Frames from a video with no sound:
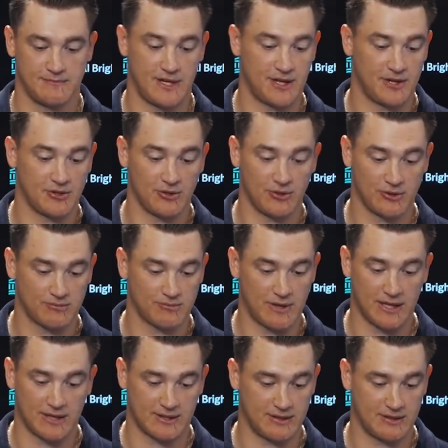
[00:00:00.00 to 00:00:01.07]
Like you look
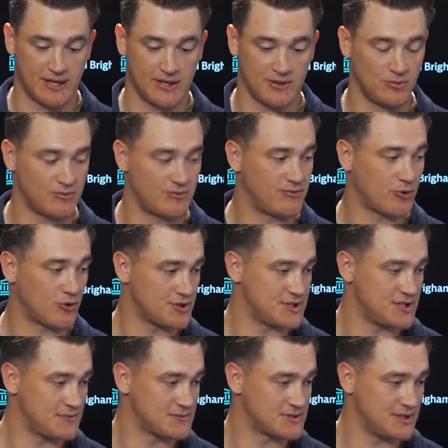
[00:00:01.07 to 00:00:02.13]
at all 4
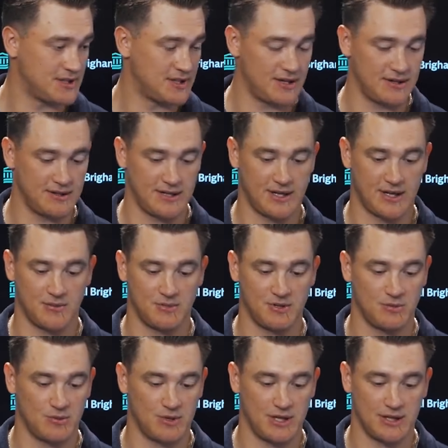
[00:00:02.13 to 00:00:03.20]
teams in here, they all
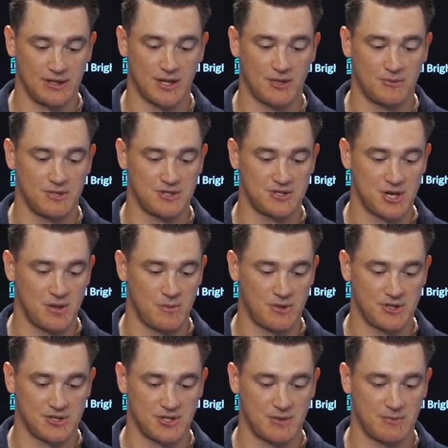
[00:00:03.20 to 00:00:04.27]
been winning, they all been
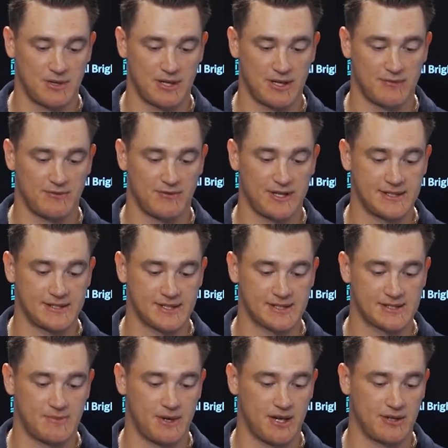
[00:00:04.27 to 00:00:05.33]
championship, and fans
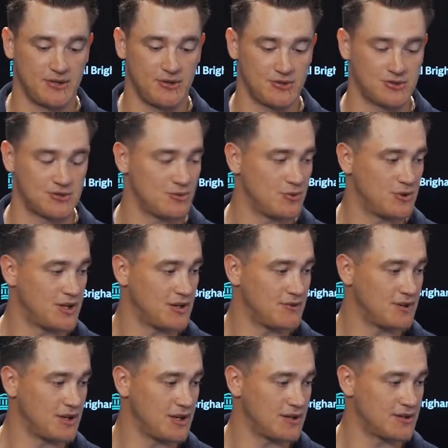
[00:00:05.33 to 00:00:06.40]
expect you to win
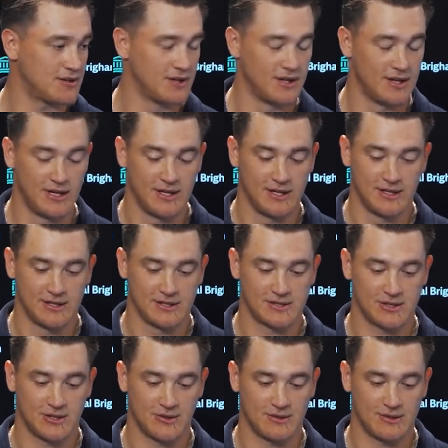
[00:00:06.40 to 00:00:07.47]
every year.
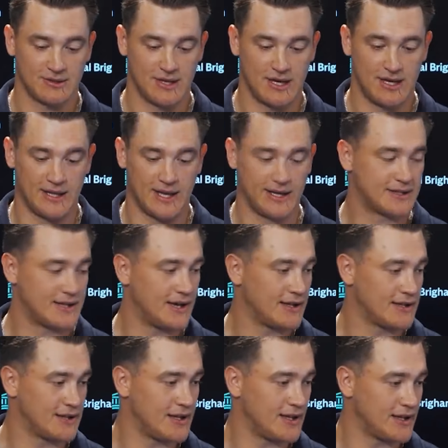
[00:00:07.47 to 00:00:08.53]
So I like
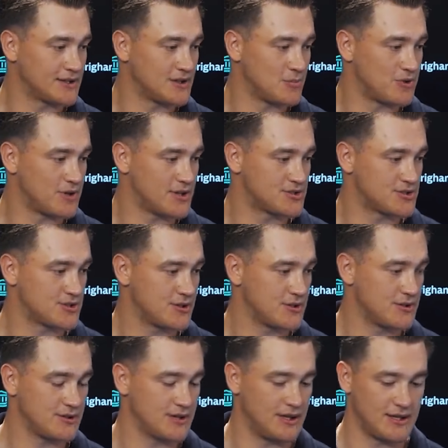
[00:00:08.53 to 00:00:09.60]
that. I like the pressure,
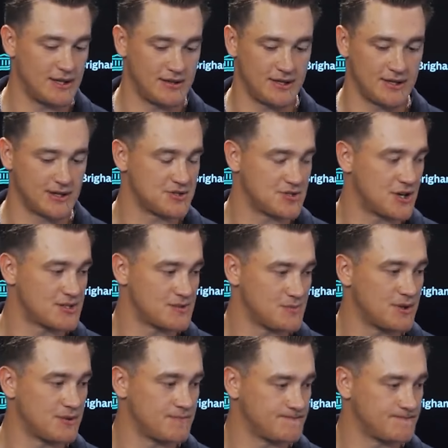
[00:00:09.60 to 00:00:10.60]
and I think it drives me.